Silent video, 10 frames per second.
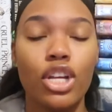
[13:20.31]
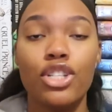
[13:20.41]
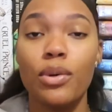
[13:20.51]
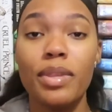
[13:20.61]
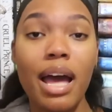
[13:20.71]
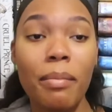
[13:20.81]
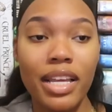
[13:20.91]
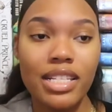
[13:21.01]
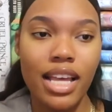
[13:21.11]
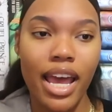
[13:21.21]
So with that
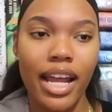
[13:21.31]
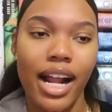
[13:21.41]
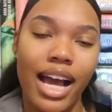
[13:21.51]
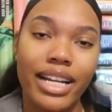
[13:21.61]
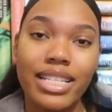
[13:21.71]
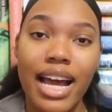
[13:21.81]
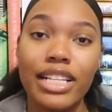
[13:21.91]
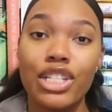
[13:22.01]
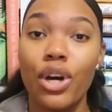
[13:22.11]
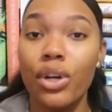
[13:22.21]
being said, I
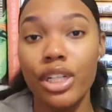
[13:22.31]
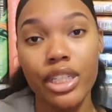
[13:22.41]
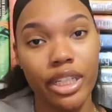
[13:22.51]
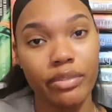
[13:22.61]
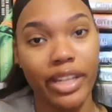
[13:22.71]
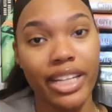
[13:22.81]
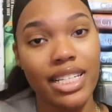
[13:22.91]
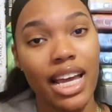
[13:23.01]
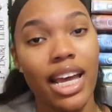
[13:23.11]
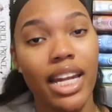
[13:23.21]
decided to go on her Goodreads
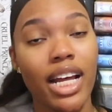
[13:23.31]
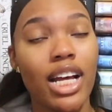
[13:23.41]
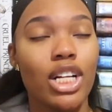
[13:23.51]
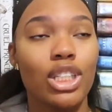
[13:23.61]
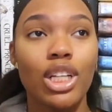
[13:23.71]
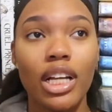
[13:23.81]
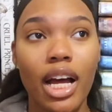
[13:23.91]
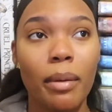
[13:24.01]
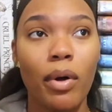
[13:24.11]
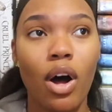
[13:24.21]
and look
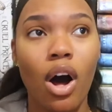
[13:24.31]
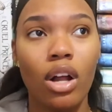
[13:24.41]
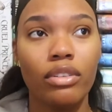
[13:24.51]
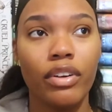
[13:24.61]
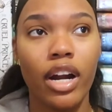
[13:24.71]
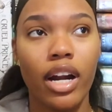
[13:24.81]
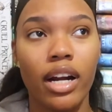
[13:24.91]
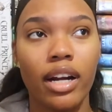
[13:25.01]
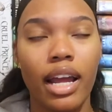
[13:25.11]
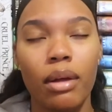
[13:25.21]
up all of
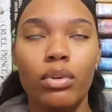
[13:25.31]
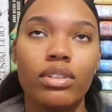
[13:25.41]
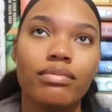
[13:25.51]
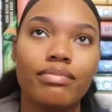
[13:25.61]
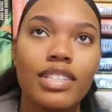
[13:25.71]
her, and well,